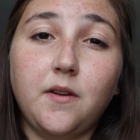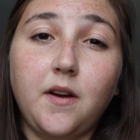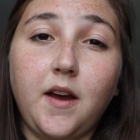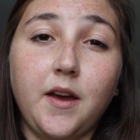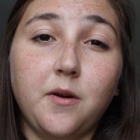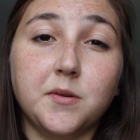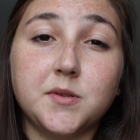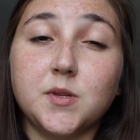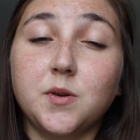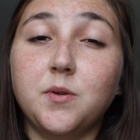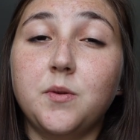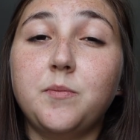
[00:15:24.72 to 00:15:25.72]
I
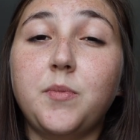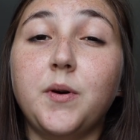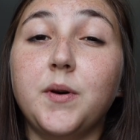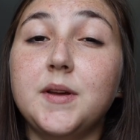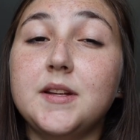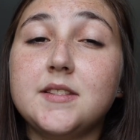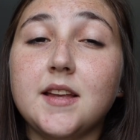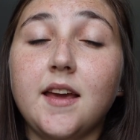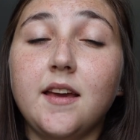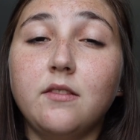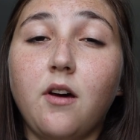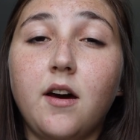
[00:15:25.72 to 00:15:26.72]
also put
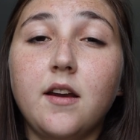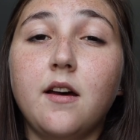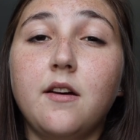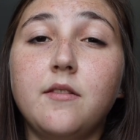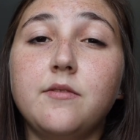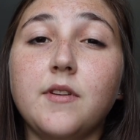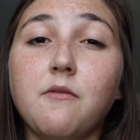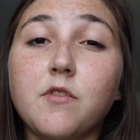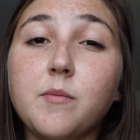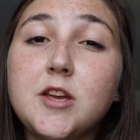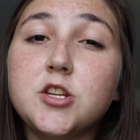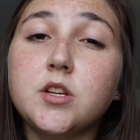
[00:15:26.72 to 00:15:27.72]
a lot of
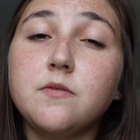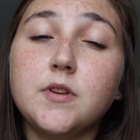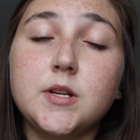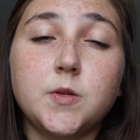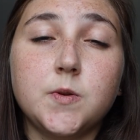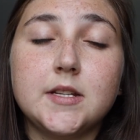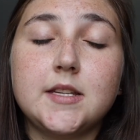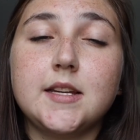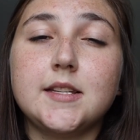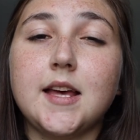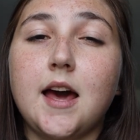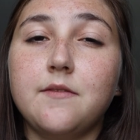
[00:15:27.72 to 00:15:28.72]
information,
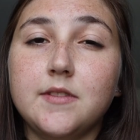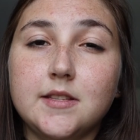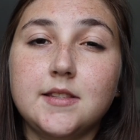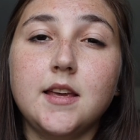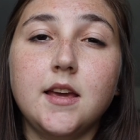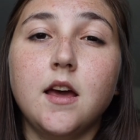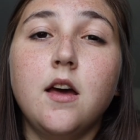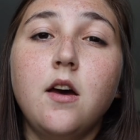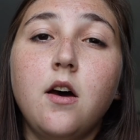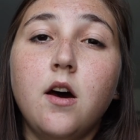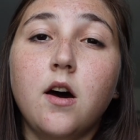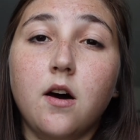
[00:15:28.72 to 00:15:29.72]
resources, advocacy
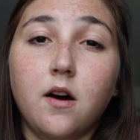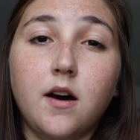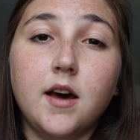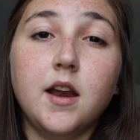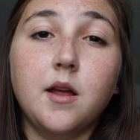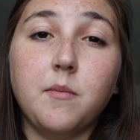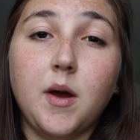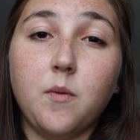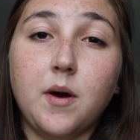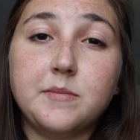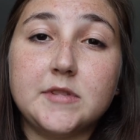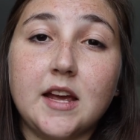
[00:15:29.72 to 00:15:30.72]
on my
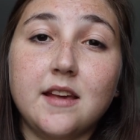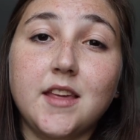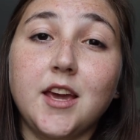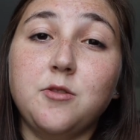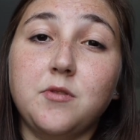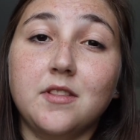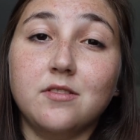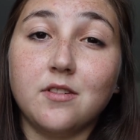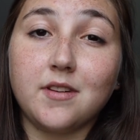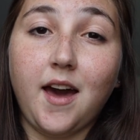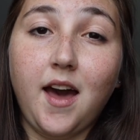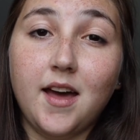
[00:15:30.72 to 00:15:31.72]
website that you can
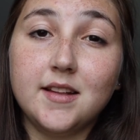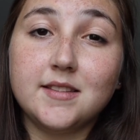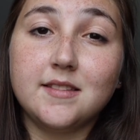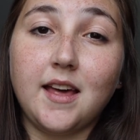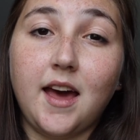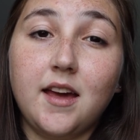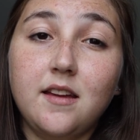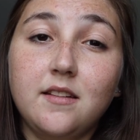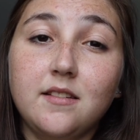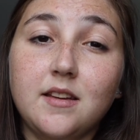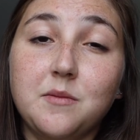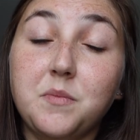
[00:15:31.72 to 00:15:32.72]
look at
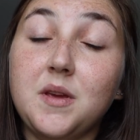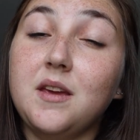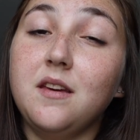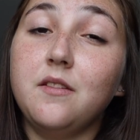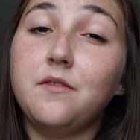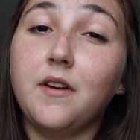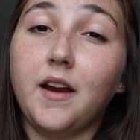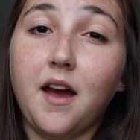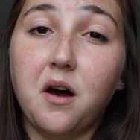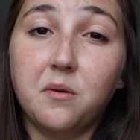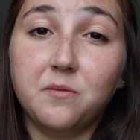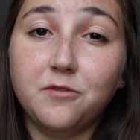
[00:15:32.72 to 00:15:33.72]
that can be very
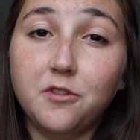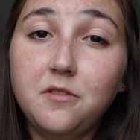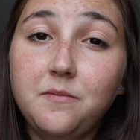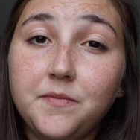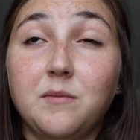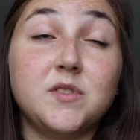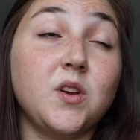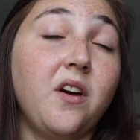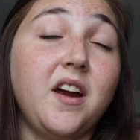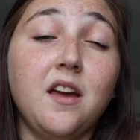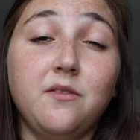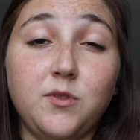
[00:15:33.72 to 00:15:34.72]
helpful. I'm
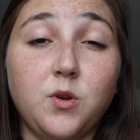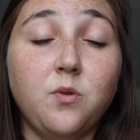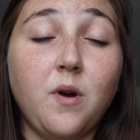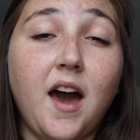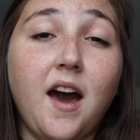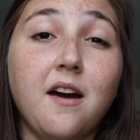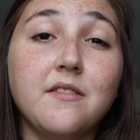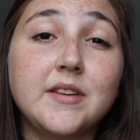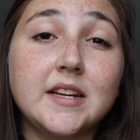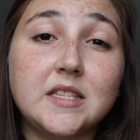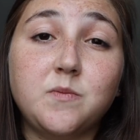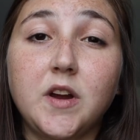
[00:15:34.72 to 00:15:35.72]
sorry if you have
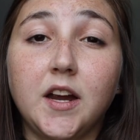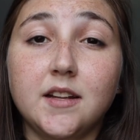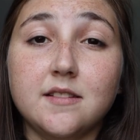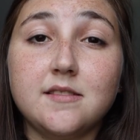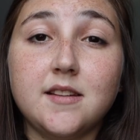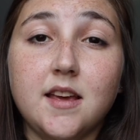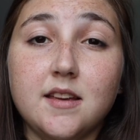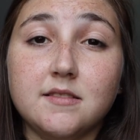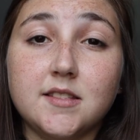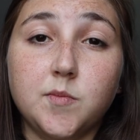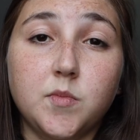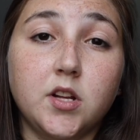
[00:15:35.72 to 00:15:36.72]
experienced a
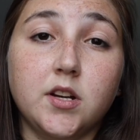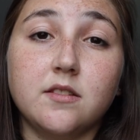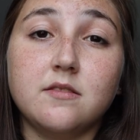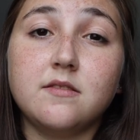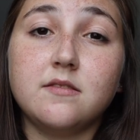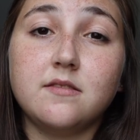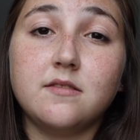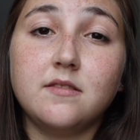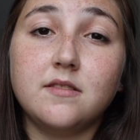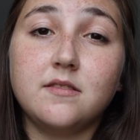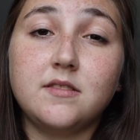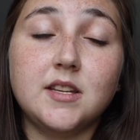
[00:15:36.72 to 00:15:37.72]
similar
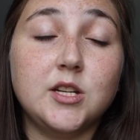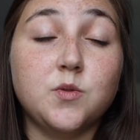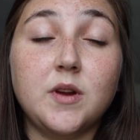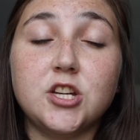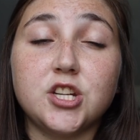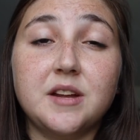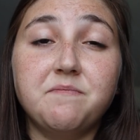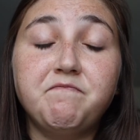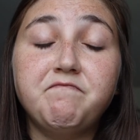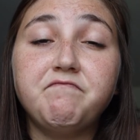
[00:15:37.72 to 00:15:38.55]
situation,